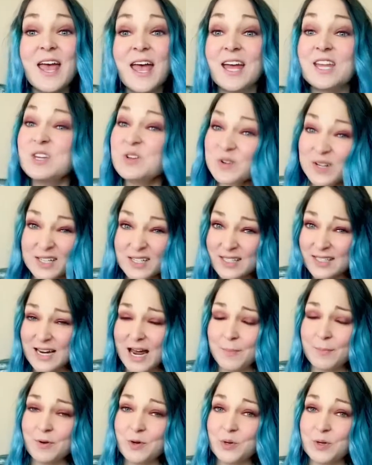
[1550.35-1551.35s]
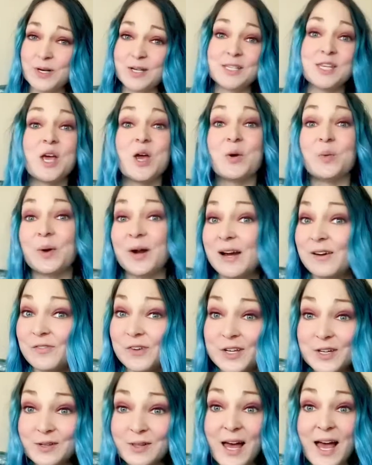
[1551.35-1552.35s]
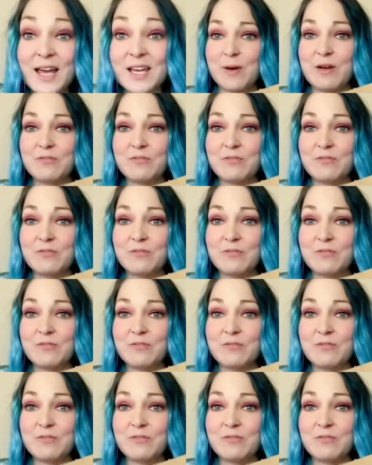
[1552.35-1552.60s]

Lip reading: And you can stop, of course, wherever you like.